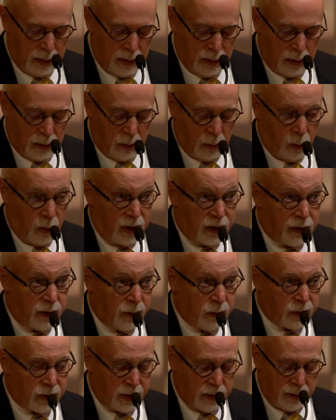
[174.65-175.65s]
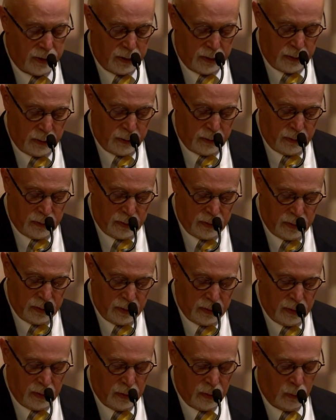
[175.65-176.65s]
what you can do,
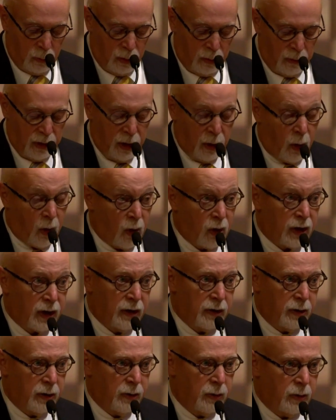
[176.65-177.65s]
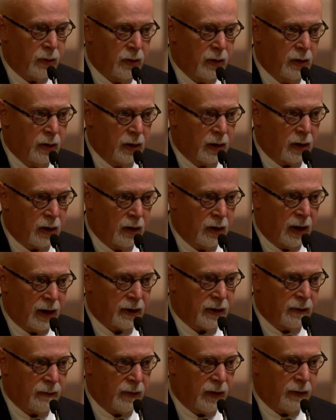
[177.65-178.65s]
what we all can do
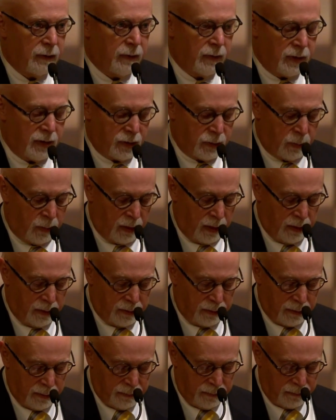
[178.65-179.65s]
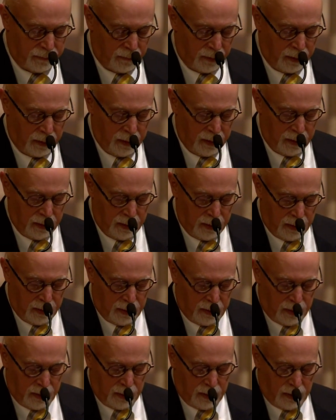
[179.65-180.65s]
collectively for this place.
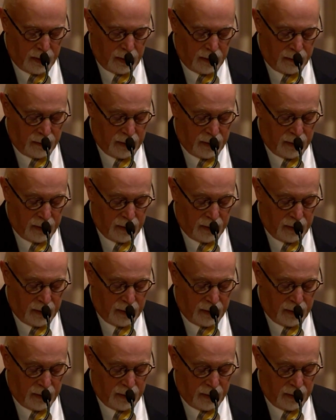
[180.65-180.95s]
Finally,